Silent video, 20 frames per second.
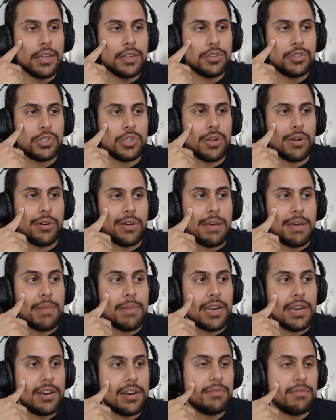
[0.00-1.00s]
So it
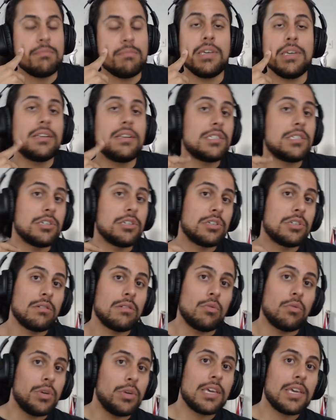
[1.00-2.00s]
might not even be a
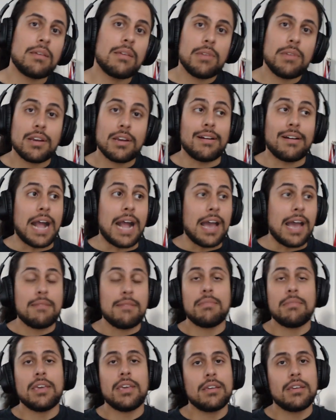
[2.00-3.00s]
decision we can make or I
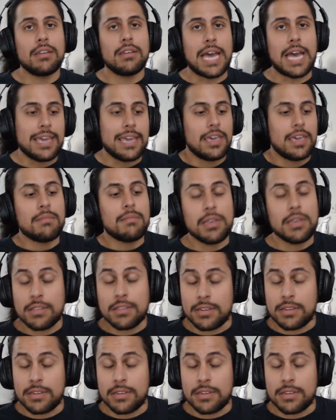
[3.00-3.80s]
make. I can't make the